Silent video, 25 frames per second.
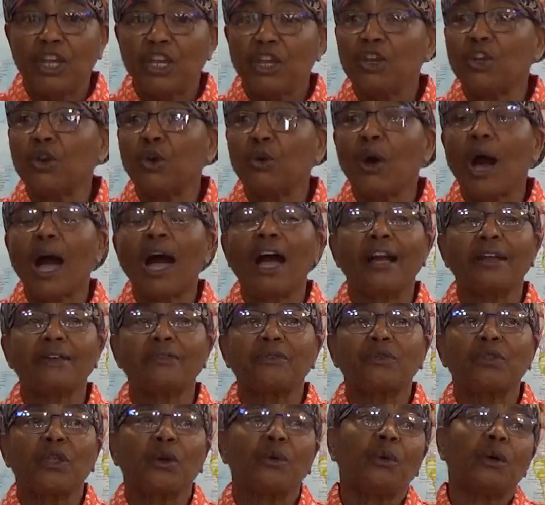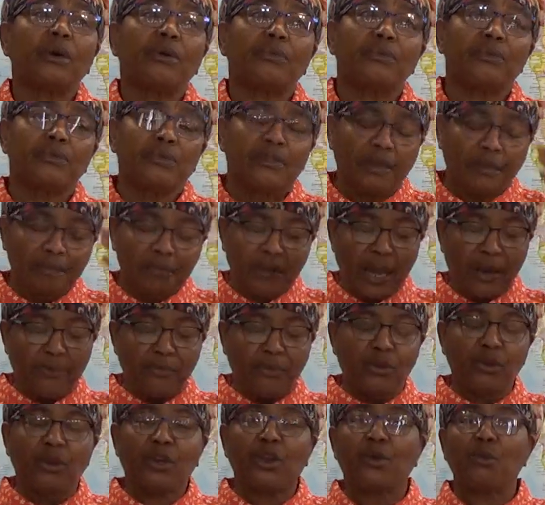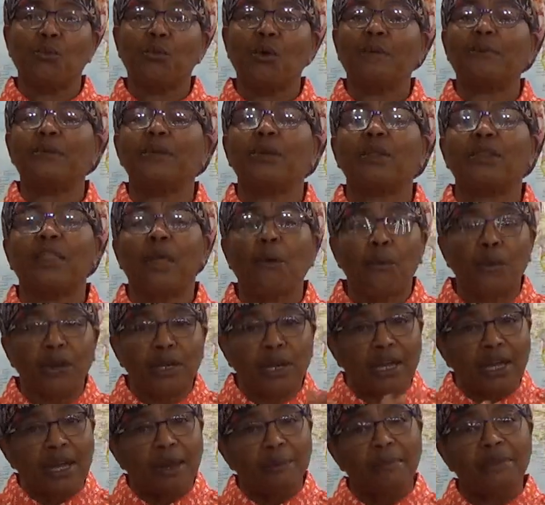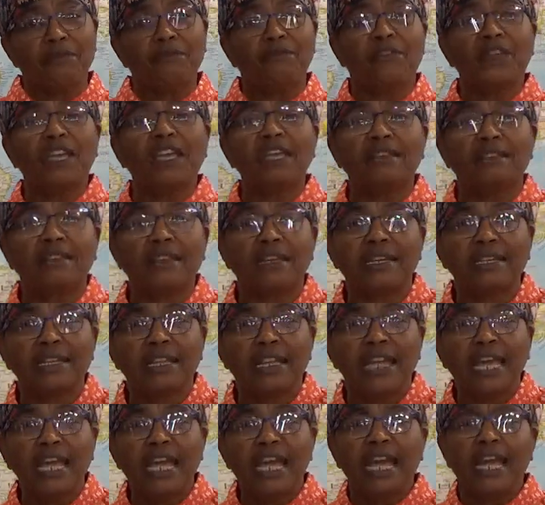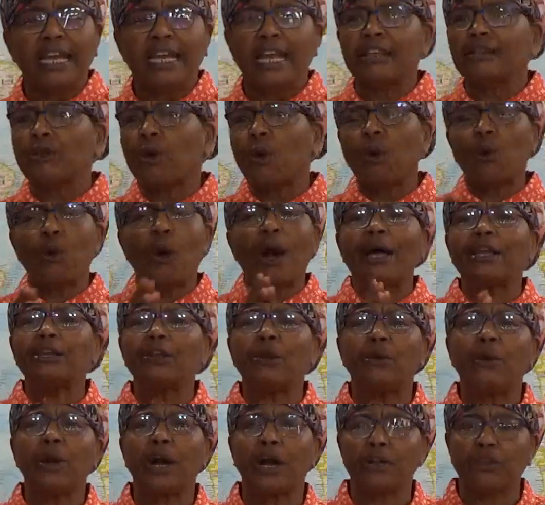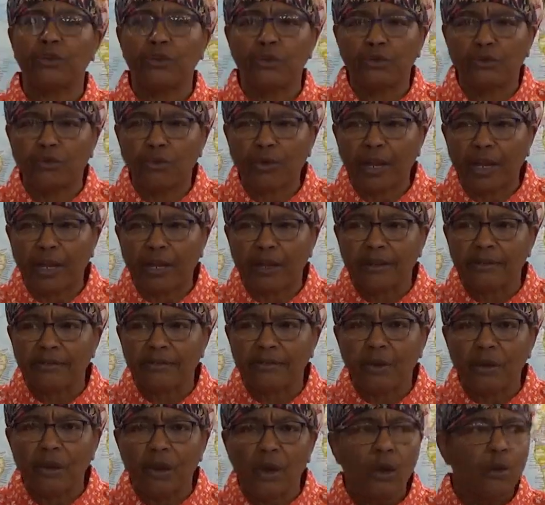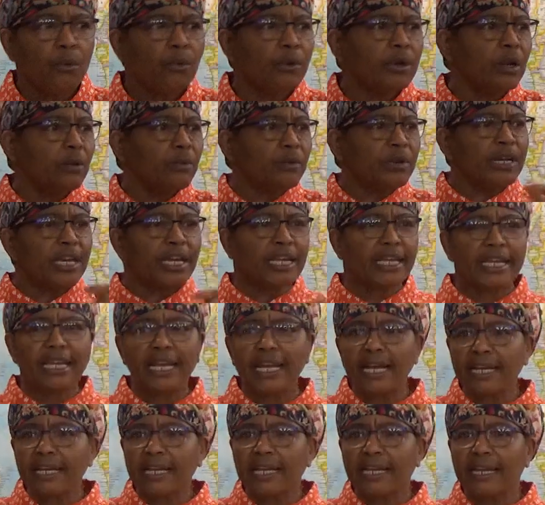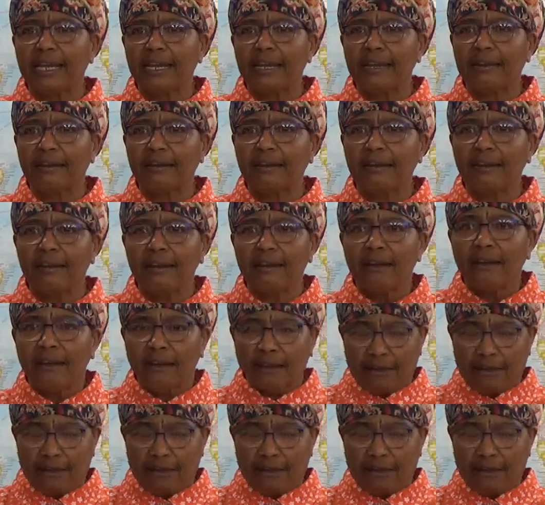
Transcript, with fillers: You know, I there were sometimes you hear women that they want to come and visit, and they say, "Oh, I know how you dress." But then when they get here,